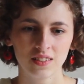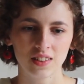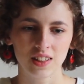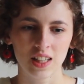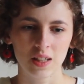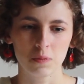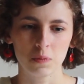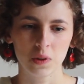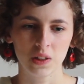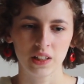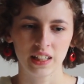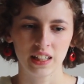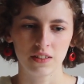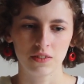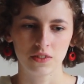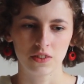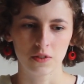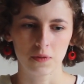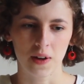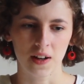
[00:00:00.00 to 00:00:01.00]
they
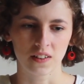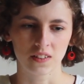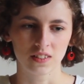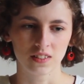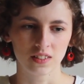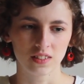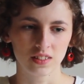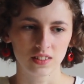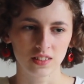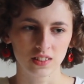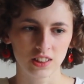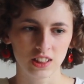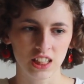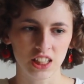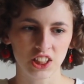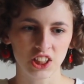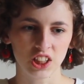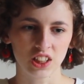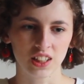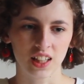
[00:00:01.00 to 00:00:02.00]
believed about
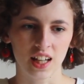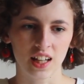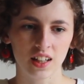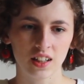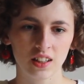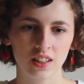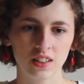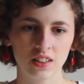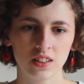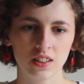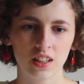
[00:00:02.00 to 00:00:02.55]
teaching that